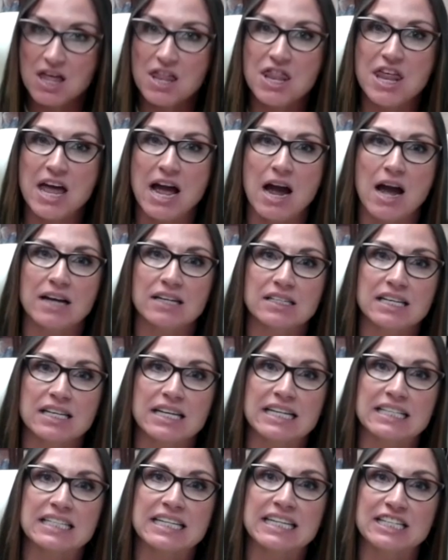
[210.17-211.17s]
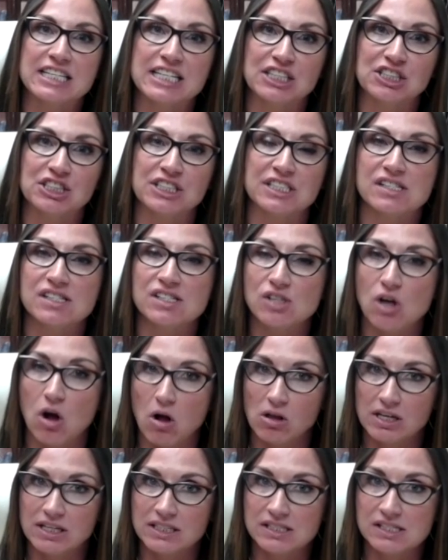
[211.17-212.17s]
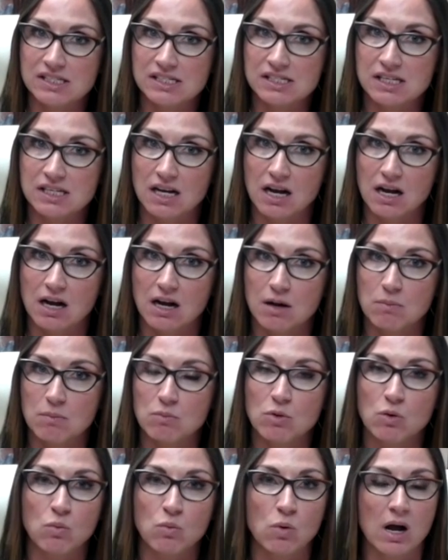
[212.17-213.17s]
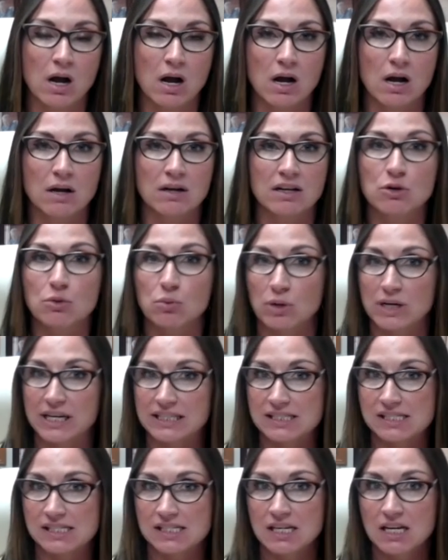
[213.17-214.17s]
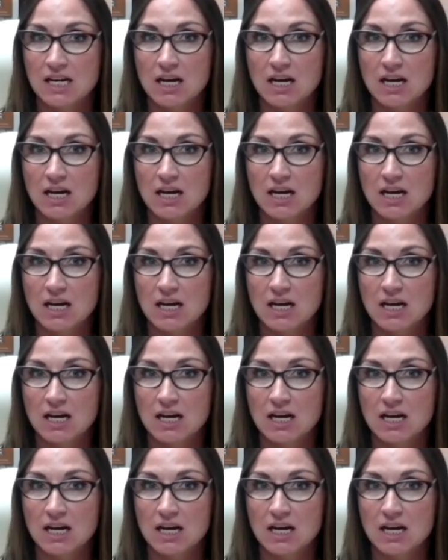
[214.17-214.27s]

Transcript: that it conditions solids, um, uh, grit,